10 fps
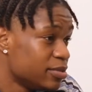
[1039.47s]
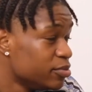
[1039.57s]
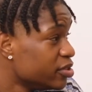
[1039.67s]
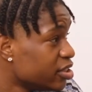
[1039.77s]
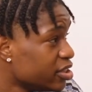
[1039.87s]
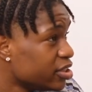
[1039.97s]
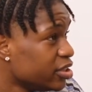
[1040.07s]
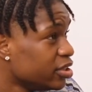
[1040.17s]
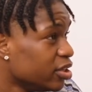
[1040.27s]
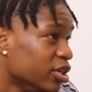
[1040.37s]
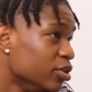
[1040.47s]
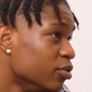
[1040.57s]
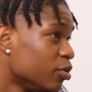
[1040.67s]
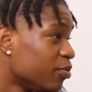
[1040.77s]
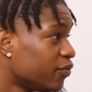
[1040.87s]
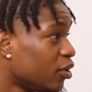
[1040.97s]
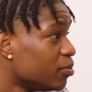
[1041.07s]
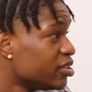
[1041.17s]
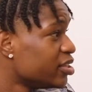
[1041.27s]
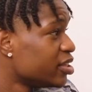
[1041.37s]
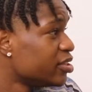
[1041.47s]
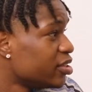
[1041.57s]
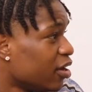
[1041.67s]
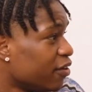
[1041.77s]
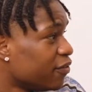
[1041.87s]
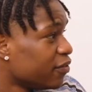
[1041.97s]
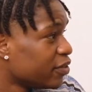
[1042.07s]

a musician, you go to performances and stuff.